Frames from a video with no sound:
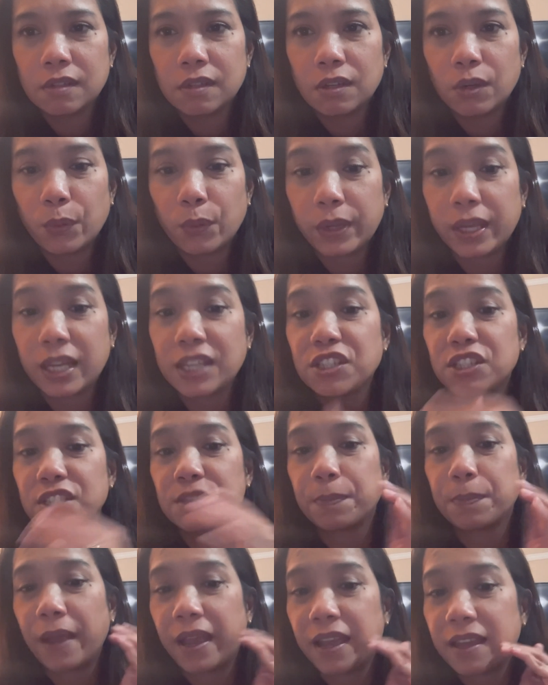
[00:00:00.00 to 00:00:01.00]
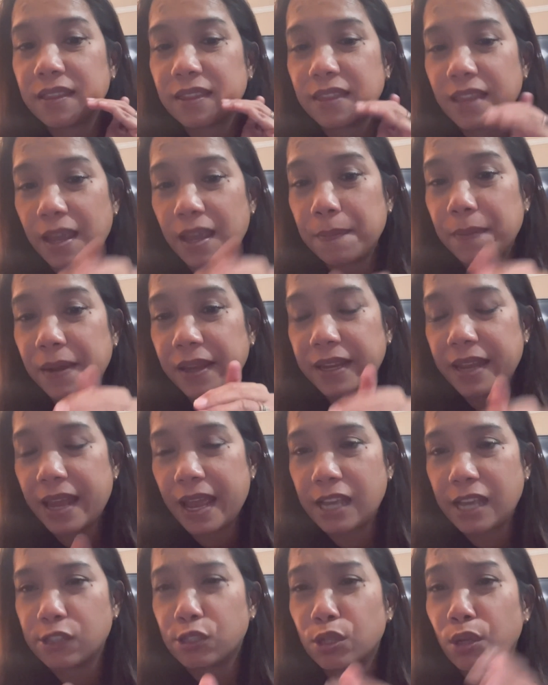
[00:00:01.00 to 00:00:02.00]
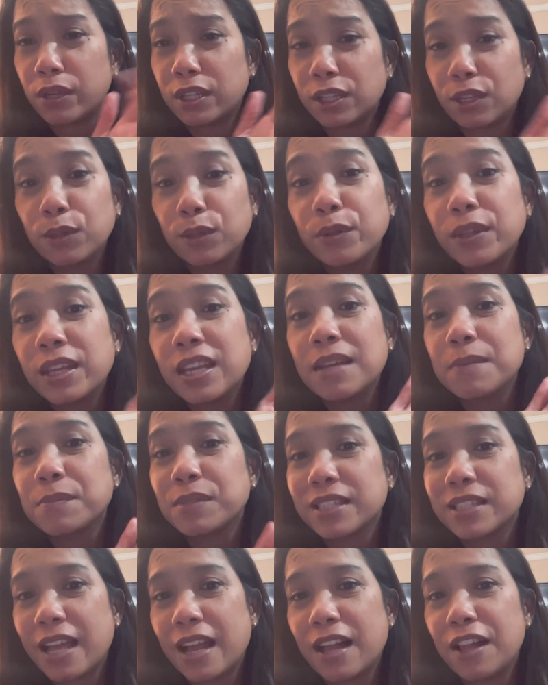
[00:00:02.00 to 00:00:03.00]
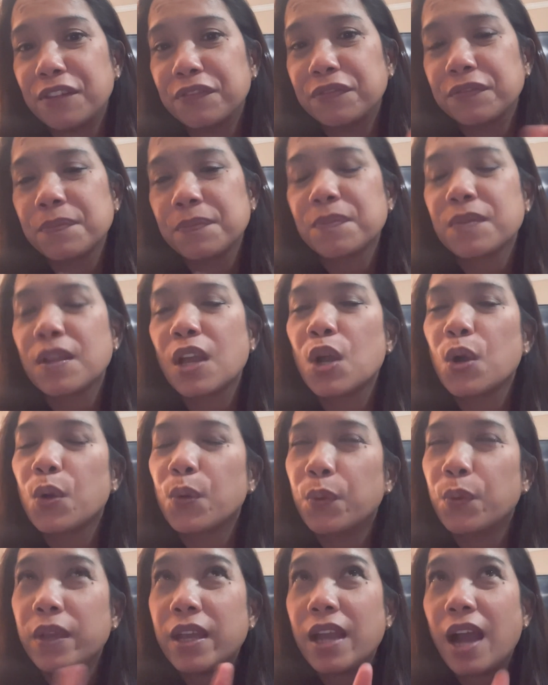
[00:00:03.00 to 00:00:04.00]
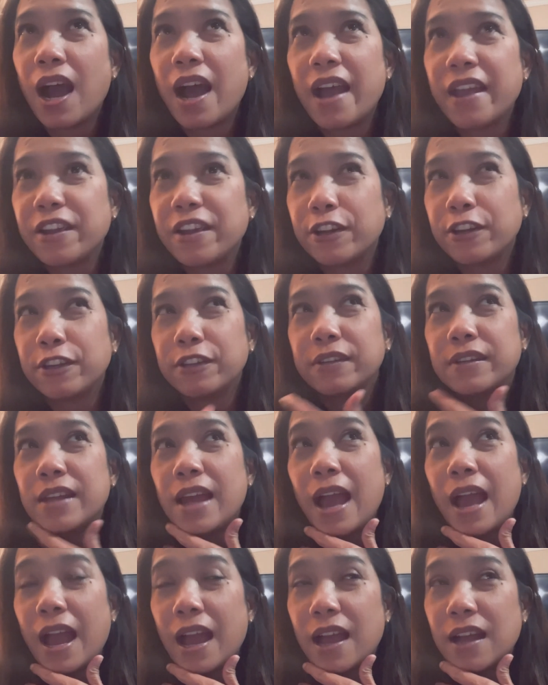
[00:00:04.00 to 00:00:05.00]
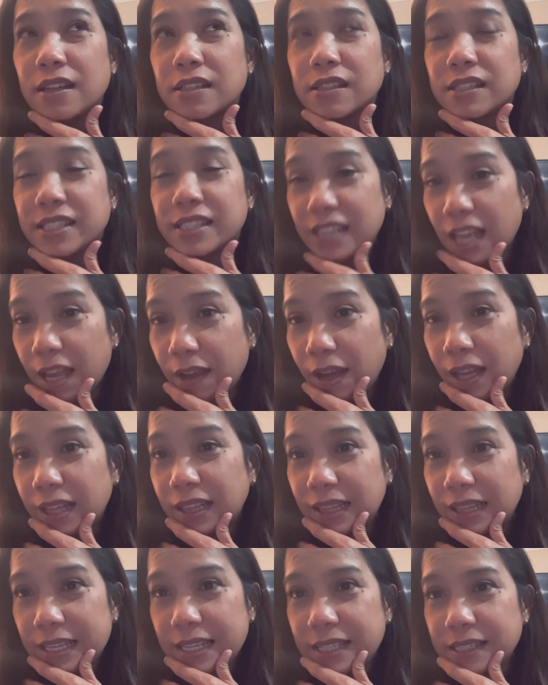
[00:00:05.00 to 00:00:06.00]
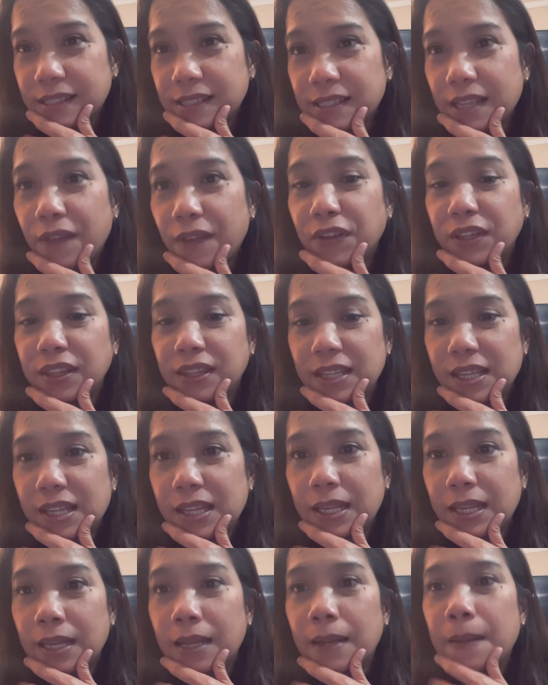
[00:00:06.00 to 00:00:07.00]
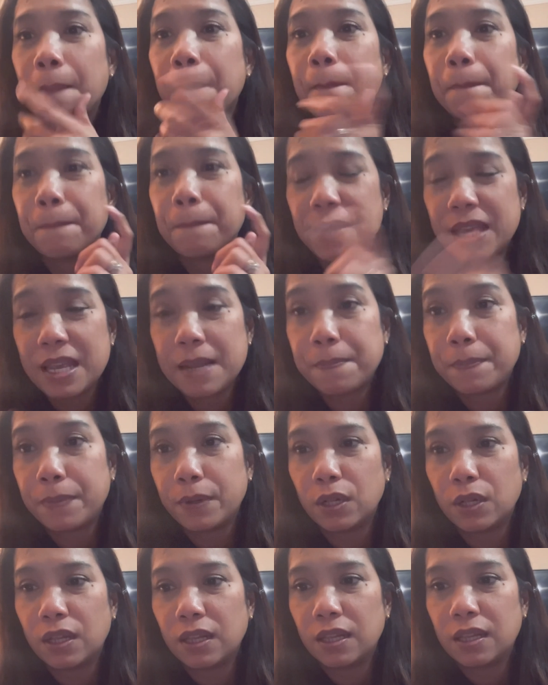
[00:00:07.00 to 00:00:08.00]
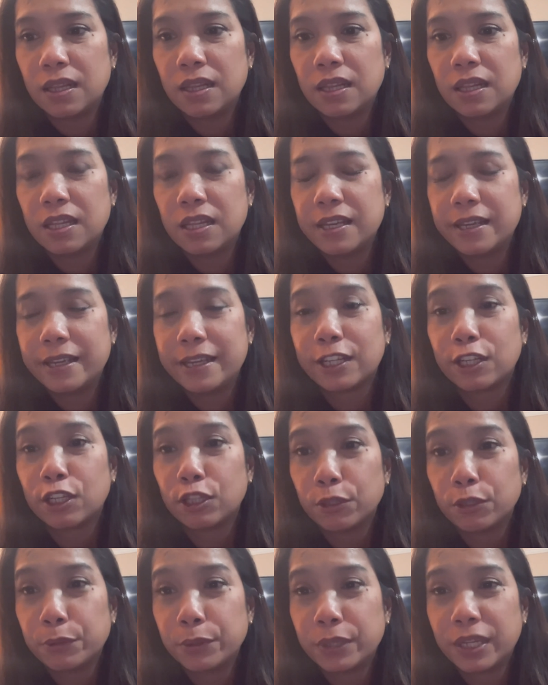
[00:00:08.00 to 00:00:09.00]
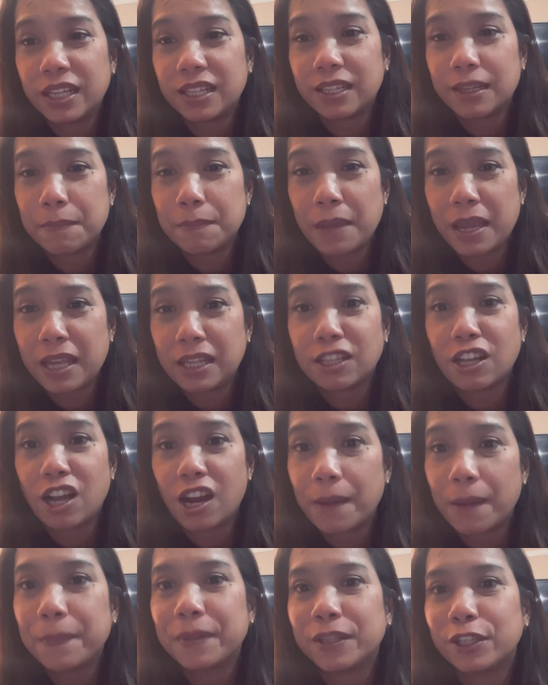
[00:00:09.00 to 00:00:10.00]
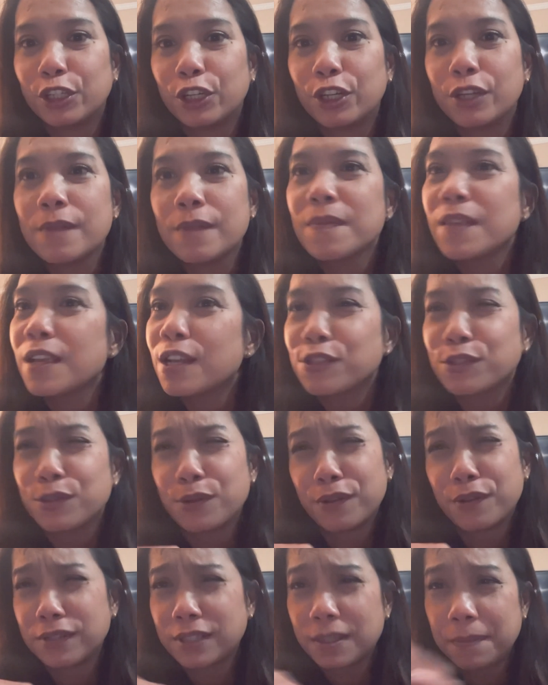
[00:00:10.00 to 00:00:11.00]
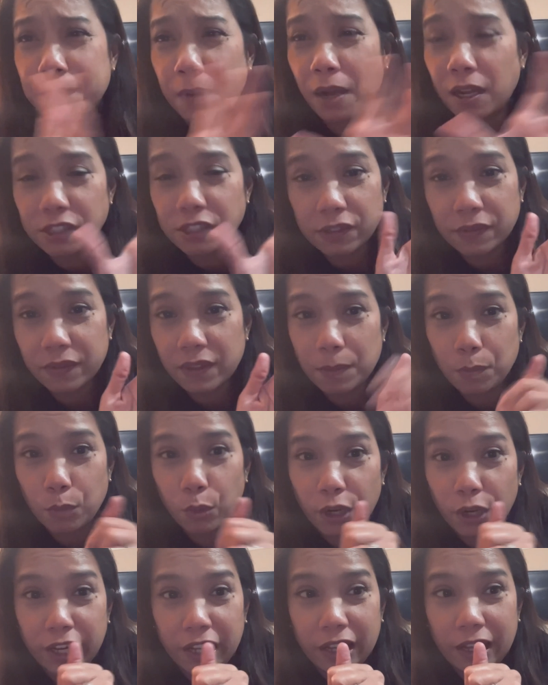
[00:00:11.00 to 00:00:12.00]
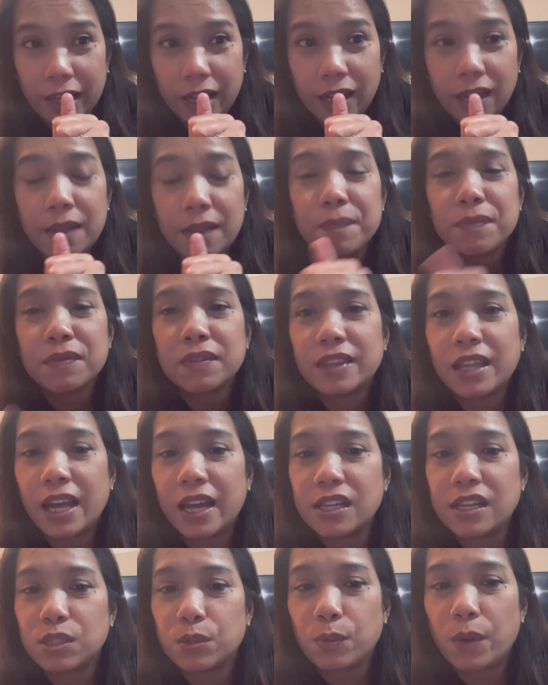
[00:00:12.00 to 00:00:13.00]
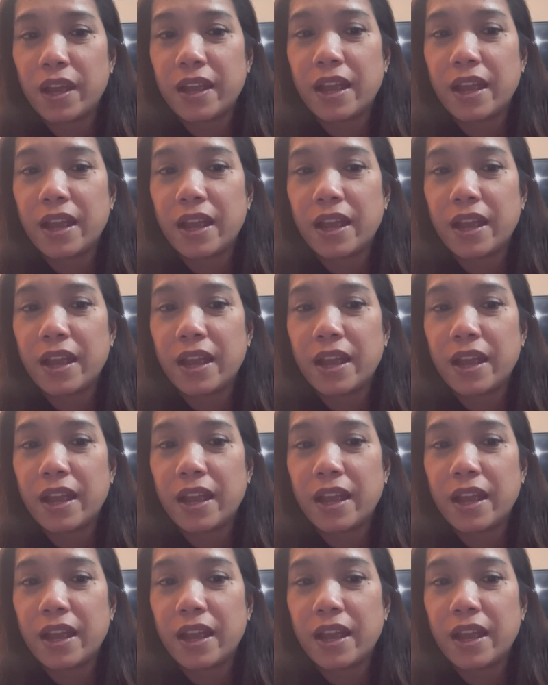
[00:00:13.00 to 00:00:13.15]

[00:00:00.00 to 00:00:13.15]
we can just pay it day by day. So including himself, we hired at least 17 people, including the main carpenter. So there's a bunch of them working. That is why